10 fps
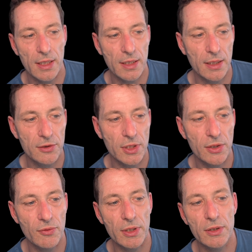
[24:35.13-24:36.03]
can
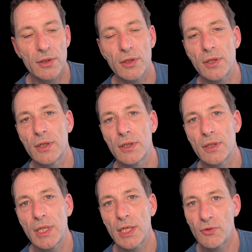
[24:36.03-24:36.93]
generate
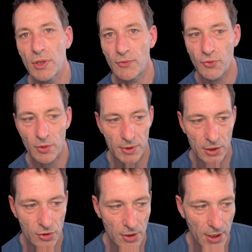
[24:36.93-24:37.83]
KQL from
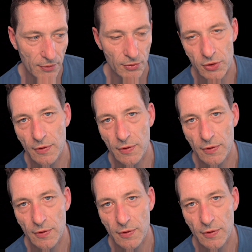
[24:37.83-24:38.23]
natural language.